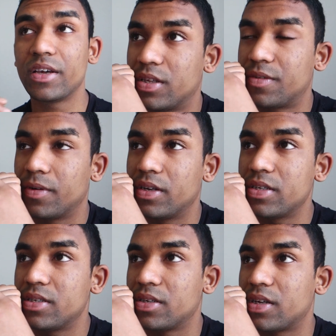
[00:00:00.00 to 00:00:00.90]
This
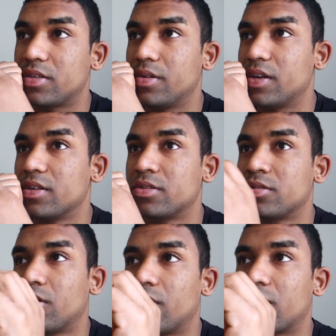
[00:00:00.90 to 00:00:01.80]
fitness industry is
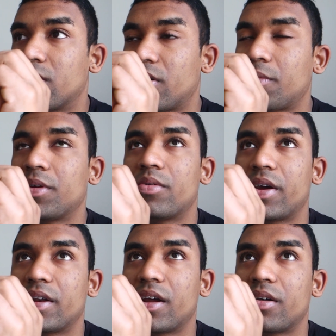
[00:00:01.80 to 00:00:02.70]
so corrupted
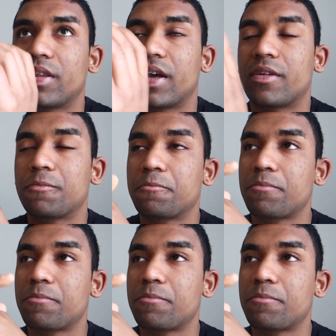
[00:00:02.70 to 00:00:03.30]
right now that